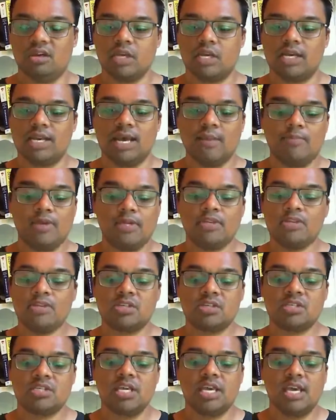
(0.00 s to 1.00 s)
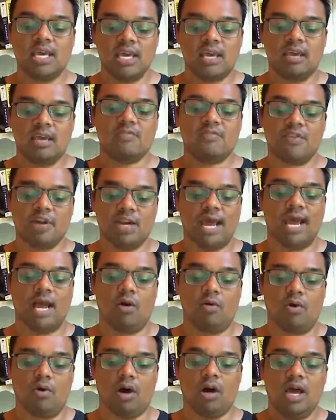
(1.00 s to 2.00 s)
let me just sit here for an
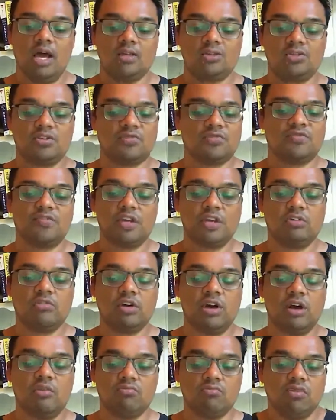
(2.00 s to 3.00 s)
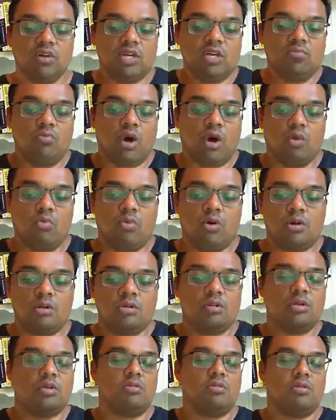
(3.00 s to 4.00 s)
hour and just figure out really what I want to
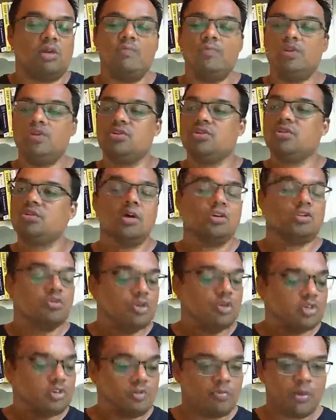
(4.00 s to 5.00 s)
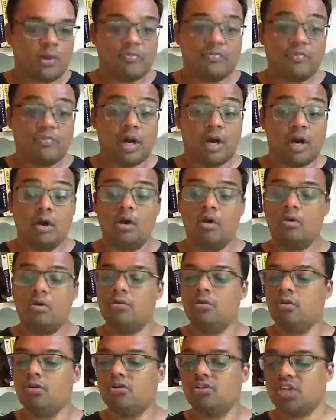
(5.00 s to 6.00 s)
do. Let me just switch off my phone,
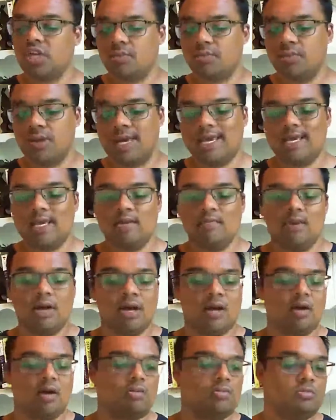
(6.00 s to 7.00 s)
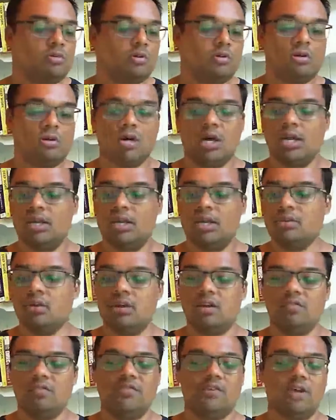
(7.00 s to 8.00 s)
not check my email, not kind of do
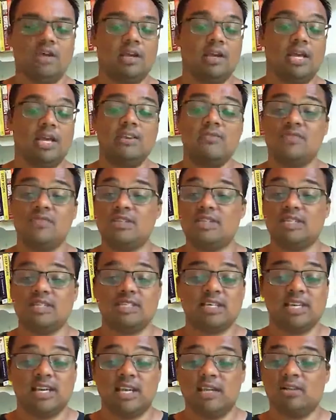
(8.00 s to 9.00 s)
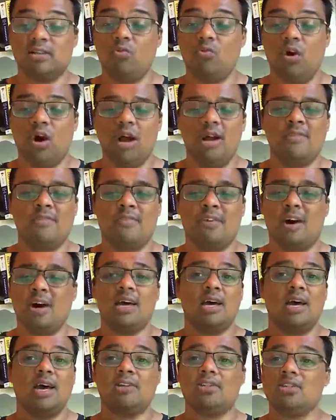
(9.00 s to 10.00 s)
anything, even disconnect the
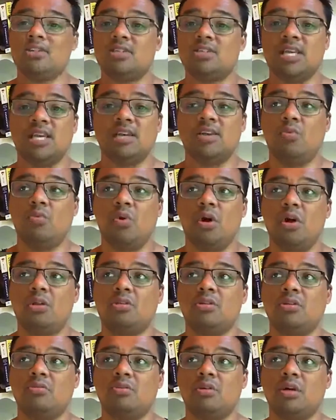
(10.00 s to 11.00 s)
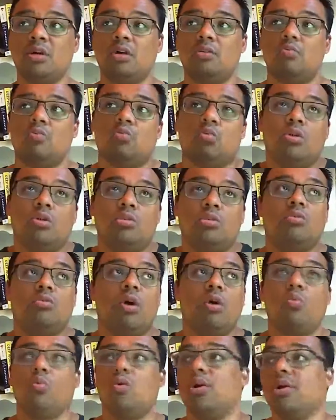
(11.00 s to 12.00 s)
Wi-Fi and just sit in a Word doc and go, what do
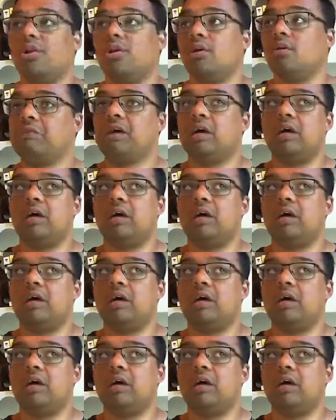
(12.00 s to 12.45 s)
I want to do?